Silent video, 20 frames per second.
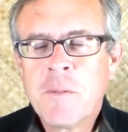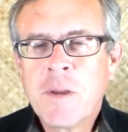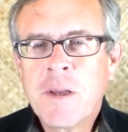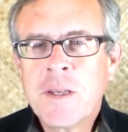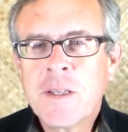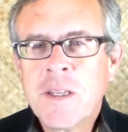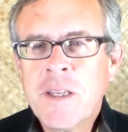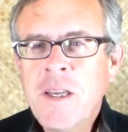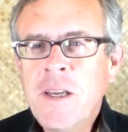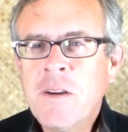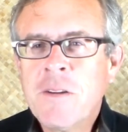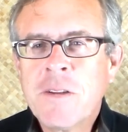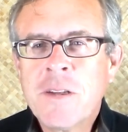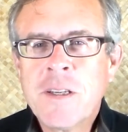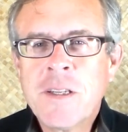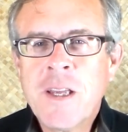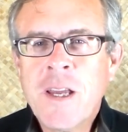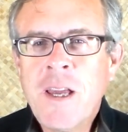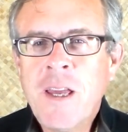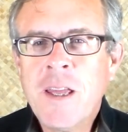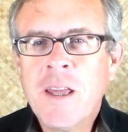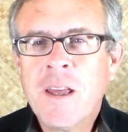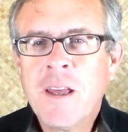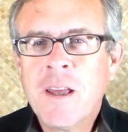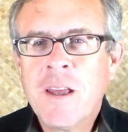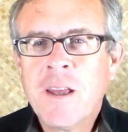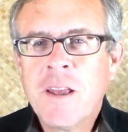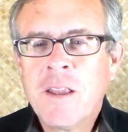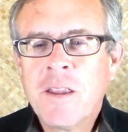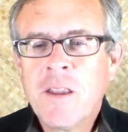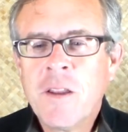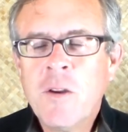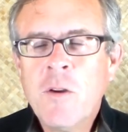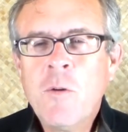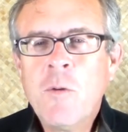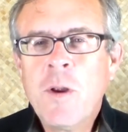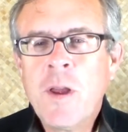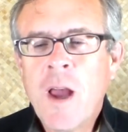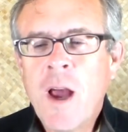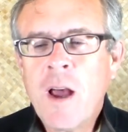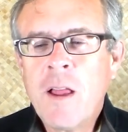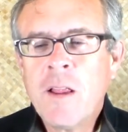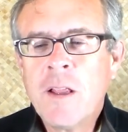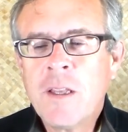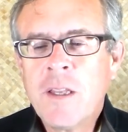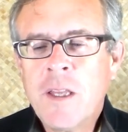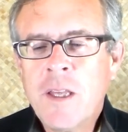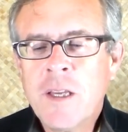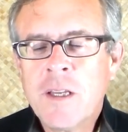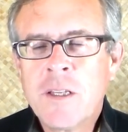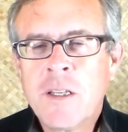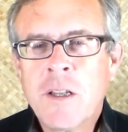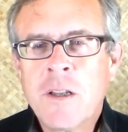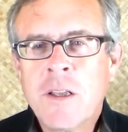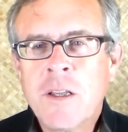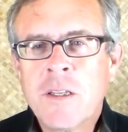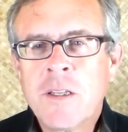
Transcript: Because the ego says, hey, the new reality is,